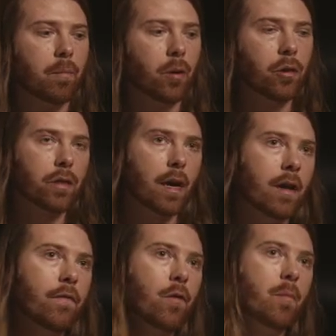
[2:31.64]
put the
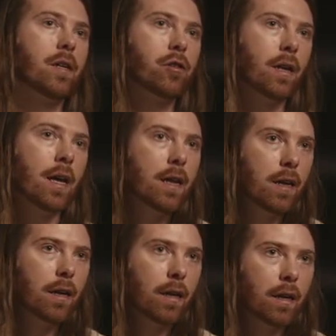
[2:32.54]
information in,
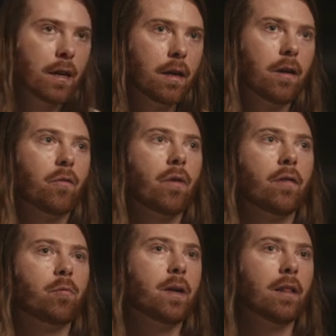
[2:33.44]

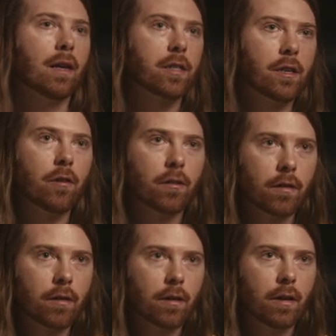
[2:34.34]
rather be the listener
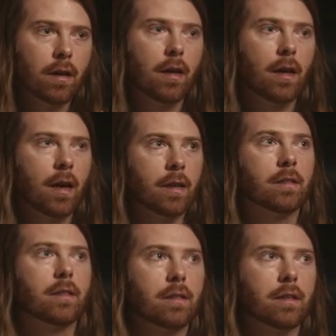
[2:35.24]

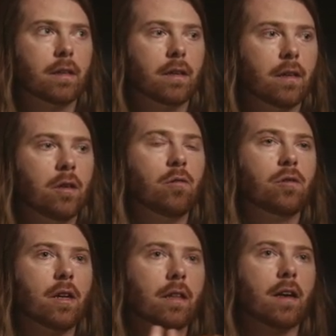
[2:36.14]
and
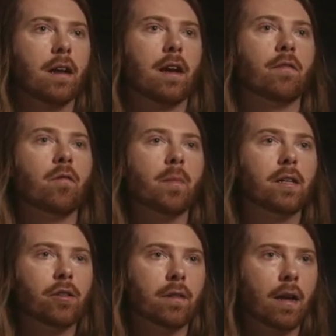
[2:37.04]
using that
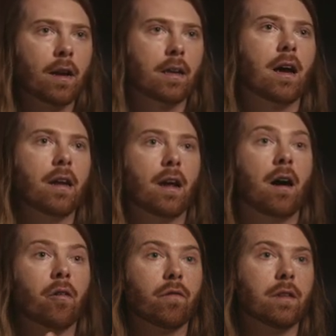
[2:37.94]
information that I got
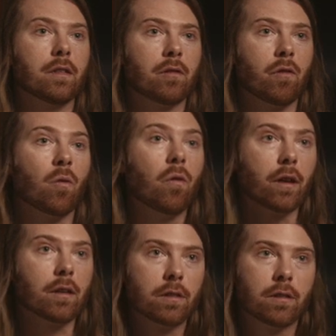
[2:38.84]
out of these
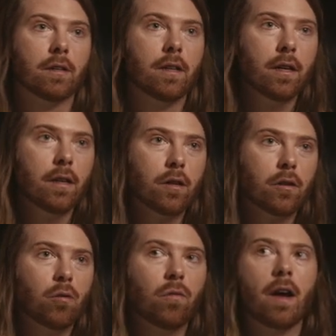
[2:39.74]
recordings
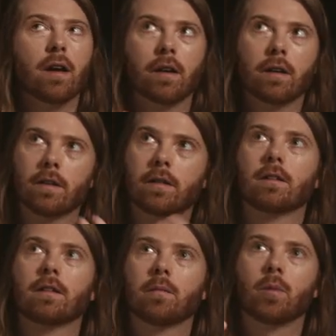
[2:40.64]
to then
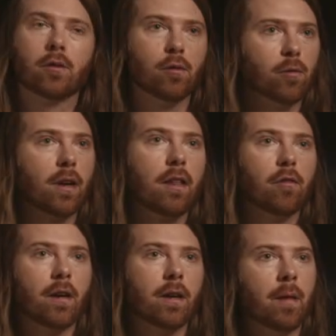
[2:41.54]
puzzle
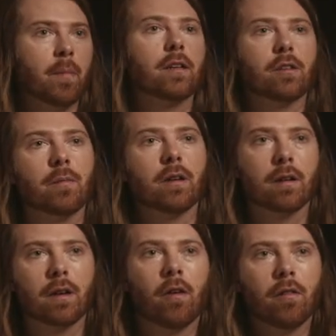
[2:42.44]
together and, and make something
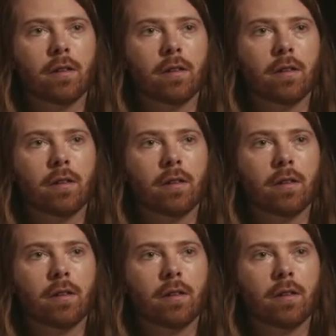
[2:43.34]
out of